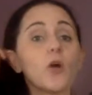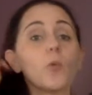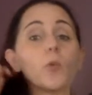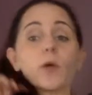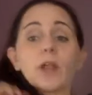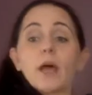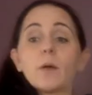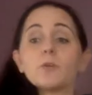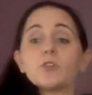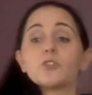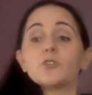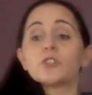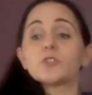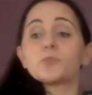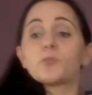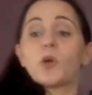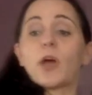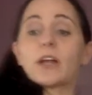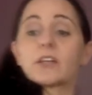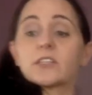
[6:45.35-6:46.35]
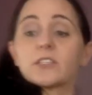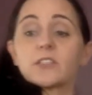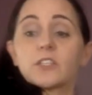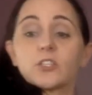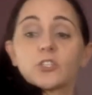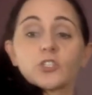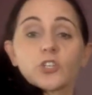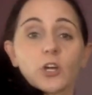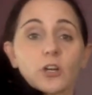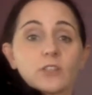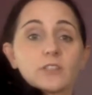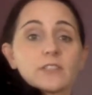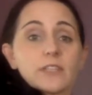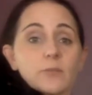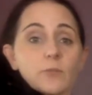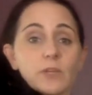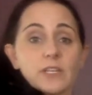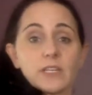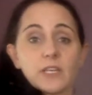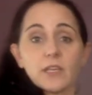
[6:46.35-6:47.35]
What I would do is practice the chunks
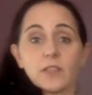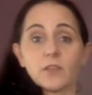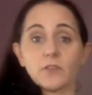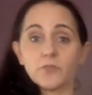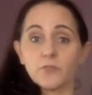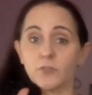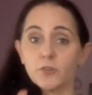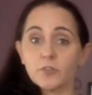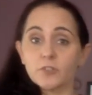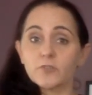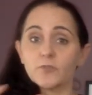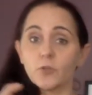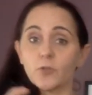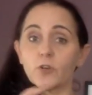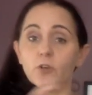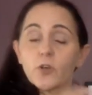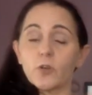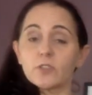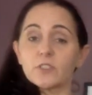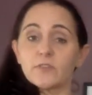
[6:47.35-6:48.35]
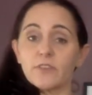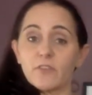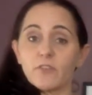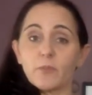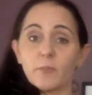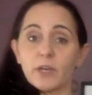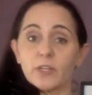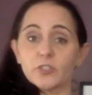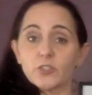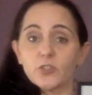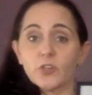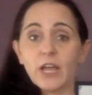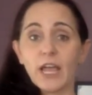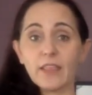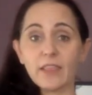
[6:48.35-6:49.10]
that we did, the first four notes of every measure,